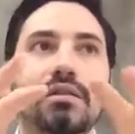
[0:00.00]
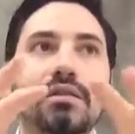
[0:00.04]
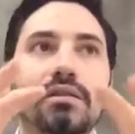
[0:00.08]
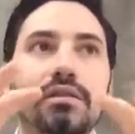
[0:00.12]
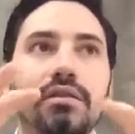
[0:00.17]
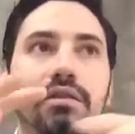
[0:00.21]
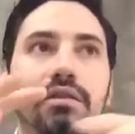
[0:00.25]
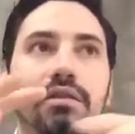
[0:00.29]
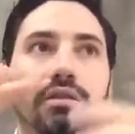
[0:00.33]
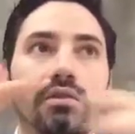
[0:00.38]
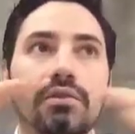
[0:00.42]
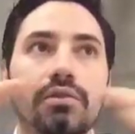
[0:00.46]

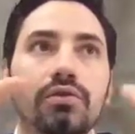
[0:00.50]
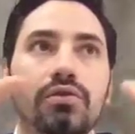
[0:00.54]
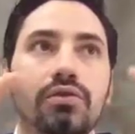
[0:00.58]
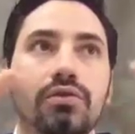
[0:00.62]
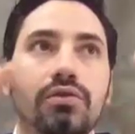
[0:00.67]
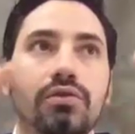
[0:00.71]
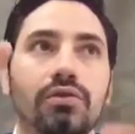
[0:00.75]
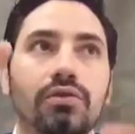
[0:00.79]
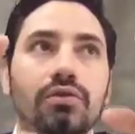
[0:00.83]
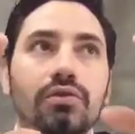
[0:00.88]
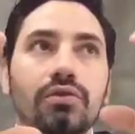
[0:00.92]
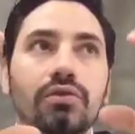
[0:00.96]
used
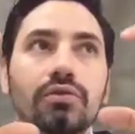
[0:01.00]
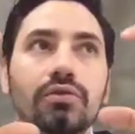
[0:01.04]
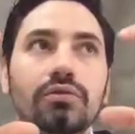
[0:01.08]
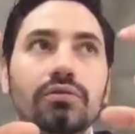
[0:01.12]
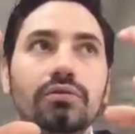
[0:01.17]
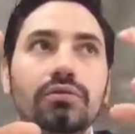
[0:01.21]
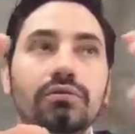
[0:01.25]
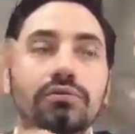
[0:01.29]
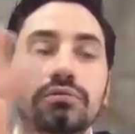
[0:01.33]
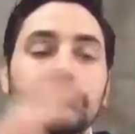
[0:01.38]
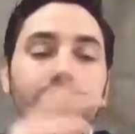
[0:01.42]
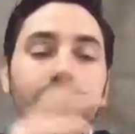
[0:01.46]

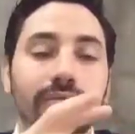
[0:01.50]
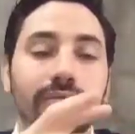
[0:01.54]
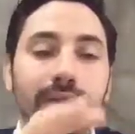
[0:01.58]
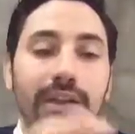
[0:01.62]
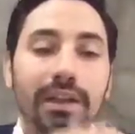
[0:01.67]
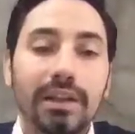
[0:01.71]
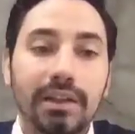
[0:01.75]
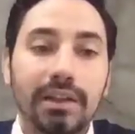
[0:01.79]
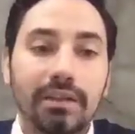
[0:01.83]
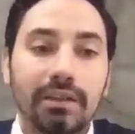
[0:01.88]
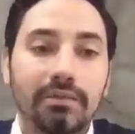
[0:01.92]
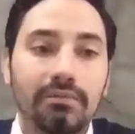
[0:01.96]
to
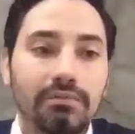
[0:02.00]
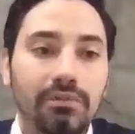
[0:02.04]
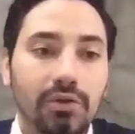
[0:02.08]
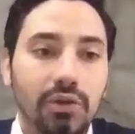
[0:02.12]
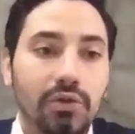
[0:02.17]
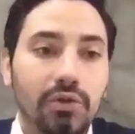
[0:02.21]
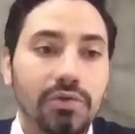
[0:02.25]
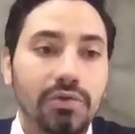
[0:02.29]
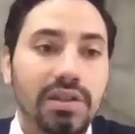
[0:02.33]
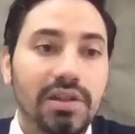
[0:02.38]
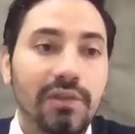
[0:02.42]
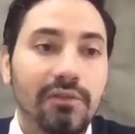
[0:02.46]
really
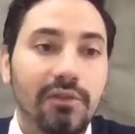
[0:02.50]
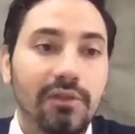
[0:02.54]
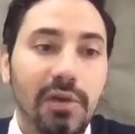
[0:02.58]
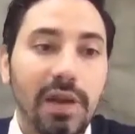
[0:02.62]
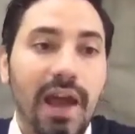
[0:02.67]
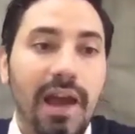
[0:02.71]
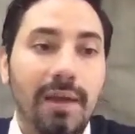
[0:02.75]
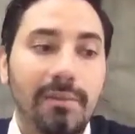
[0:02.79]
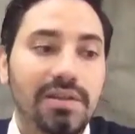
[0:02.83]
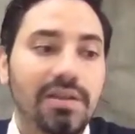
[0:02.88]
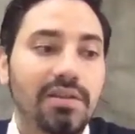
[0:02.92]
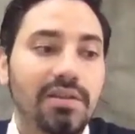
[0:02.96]
use different
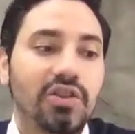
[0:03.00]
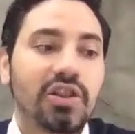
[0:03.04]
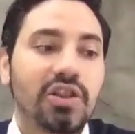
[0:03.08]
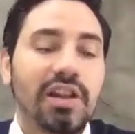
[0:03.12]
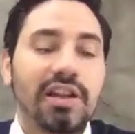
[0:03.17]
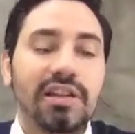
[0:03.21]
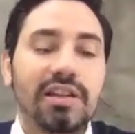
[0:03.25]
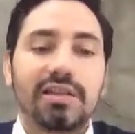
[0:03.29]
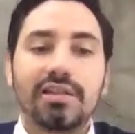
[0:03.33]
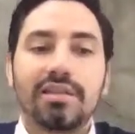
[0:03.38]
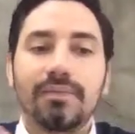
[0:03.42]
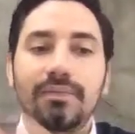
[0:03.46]
apps such
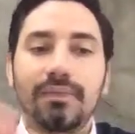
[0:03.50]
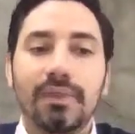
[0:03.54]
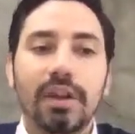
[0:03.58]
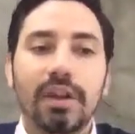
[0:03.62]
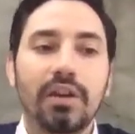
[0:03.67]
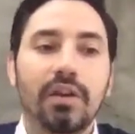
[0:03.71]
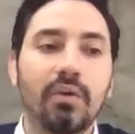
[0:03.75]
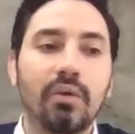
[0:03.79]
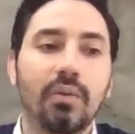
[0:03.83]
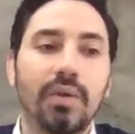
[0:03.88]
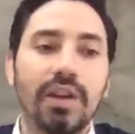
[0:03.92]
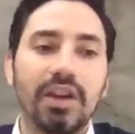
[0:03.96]
as,
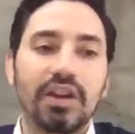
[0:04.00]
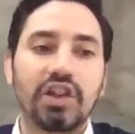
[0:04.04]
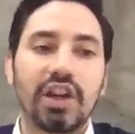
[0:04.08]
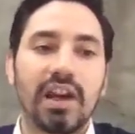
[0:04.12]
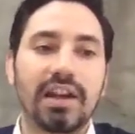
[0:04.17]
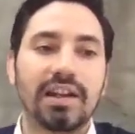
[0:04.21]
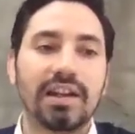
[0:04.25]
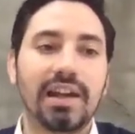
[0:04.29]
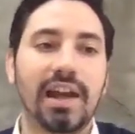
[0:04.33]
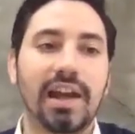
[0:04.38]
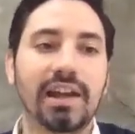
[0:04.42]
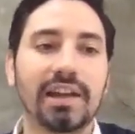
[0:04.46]

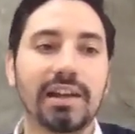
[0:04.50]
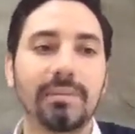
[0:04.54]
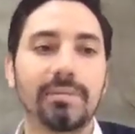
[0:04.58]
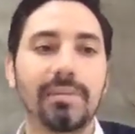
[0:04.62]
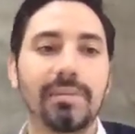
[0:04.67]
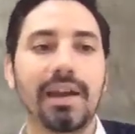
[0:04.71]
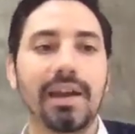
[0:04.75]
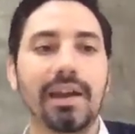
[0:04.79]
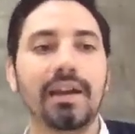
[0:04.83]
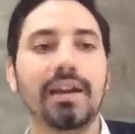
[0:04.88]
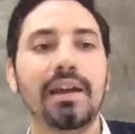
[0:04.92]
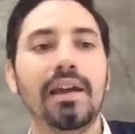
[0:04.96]
WeChat,
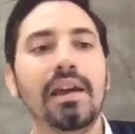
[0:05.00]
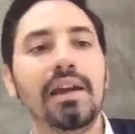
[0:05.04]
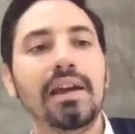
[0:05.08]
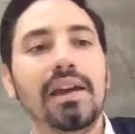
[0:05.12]
Alipay,